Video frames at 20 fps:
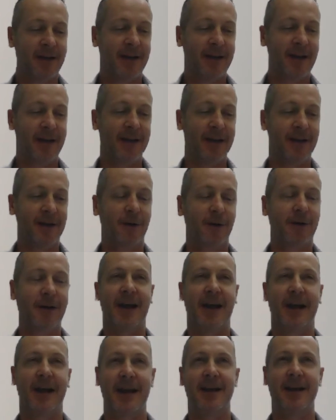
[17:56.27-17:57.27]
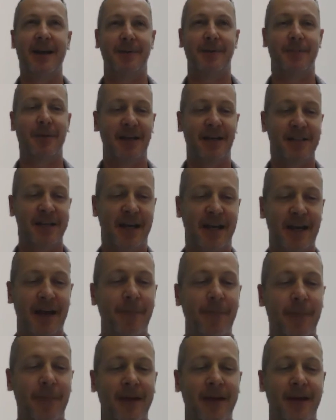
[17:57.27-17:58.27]
he didn't look like an idiot, basically,
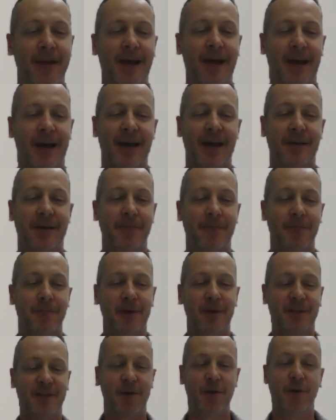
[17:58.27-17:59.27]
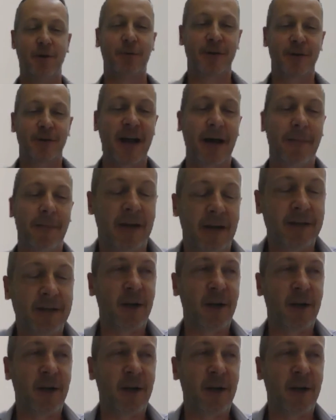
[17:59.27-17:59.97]
because he knew it was coming.